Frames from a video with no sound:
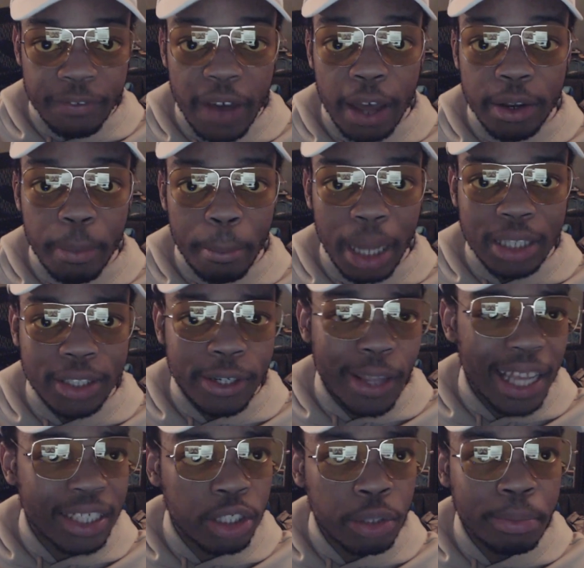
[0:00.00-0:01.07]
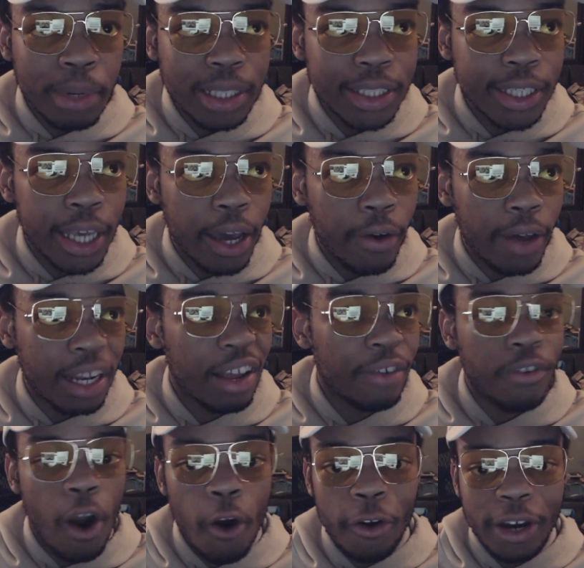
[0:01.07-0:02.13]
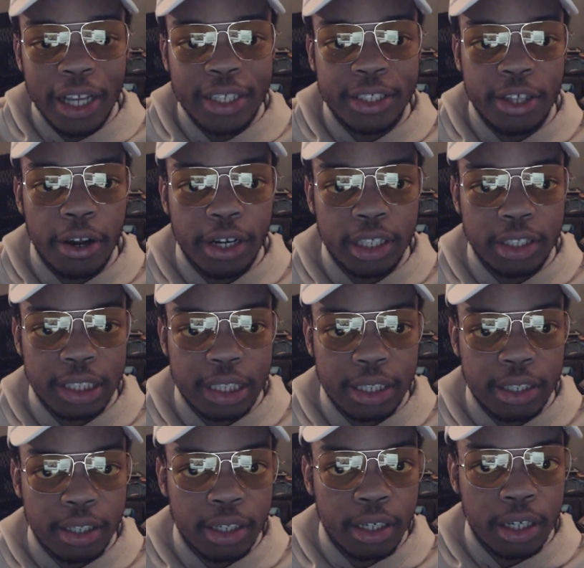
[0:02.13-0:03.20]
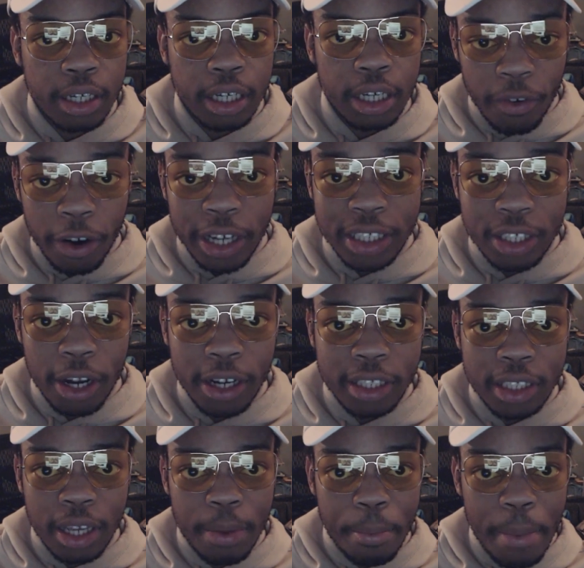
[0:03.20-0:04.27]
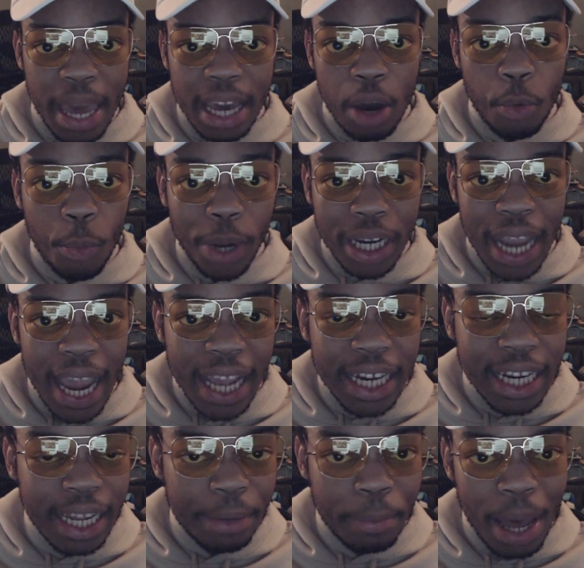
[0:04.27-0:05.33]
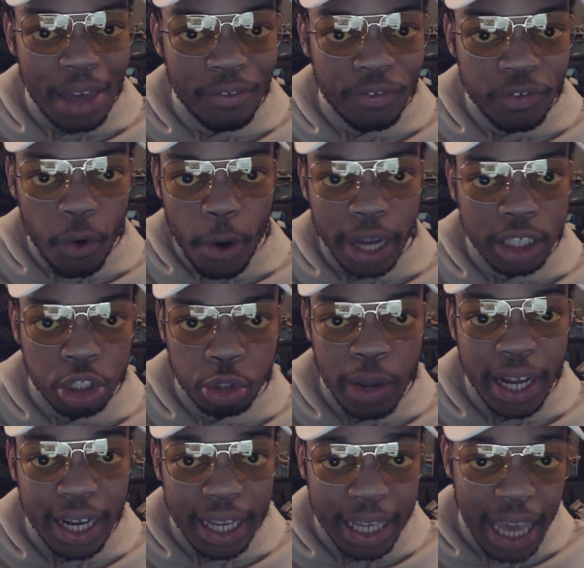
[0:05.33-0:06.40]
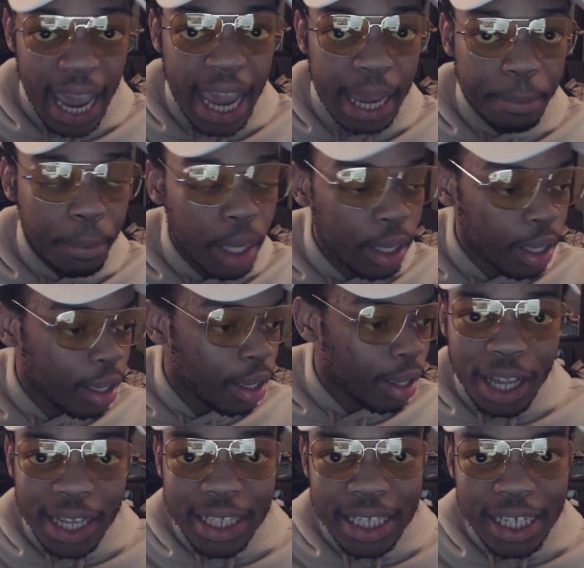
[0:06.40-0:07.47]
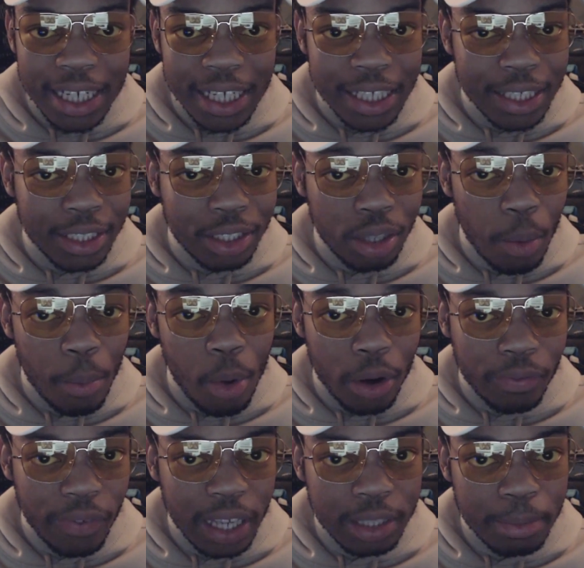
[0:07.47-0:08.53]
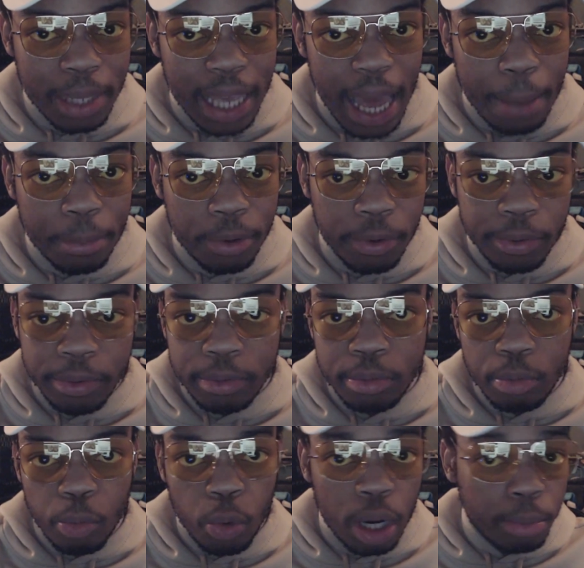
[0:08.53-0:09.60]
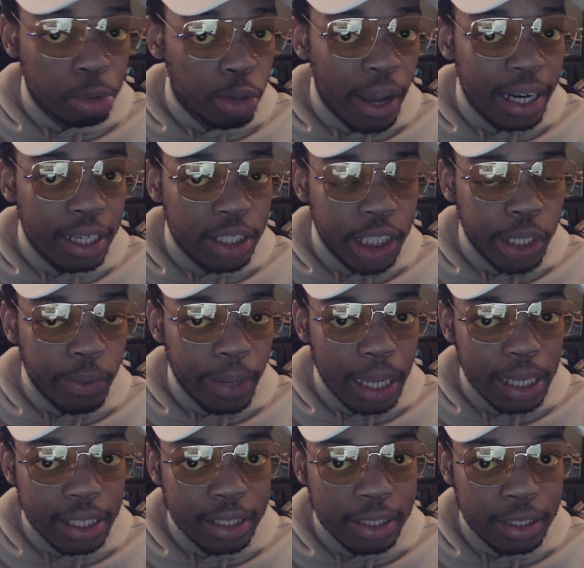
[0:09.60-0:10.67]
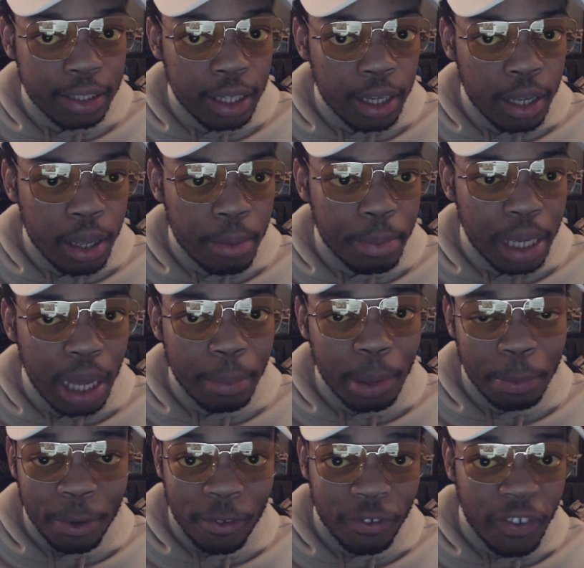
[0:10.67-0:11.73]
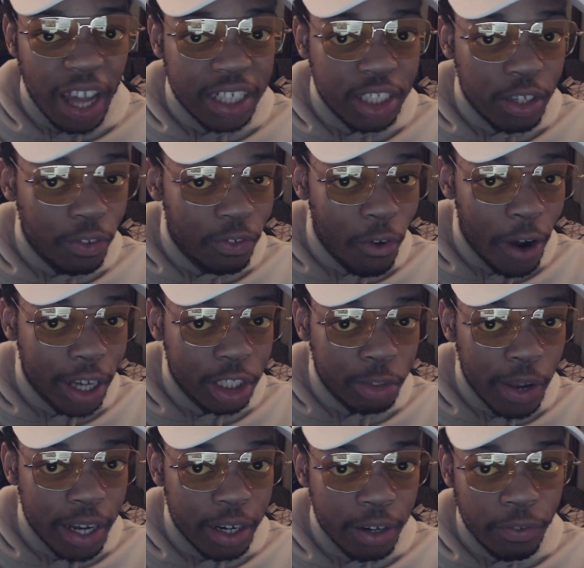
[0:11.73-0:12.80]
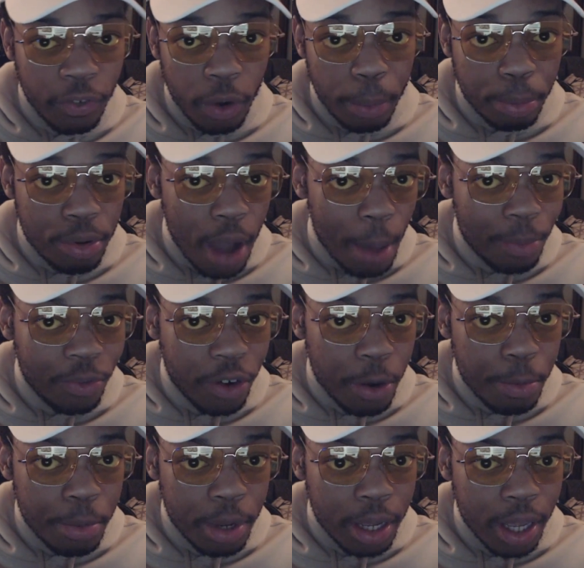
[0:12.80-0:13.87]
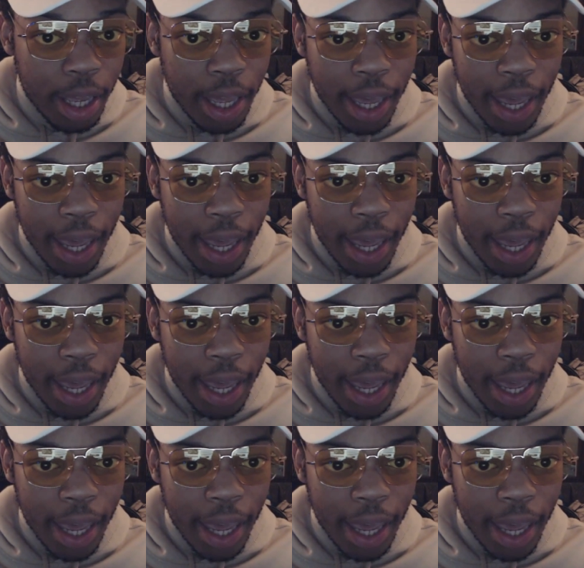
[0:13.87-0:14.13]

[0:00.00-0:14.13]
I found a mentor like 2 months ago, and I've already started to make a 180 in my Forex trading game. All I need is more investment capital. What I'm trying to do is become a professional Forex trader for a prop firm.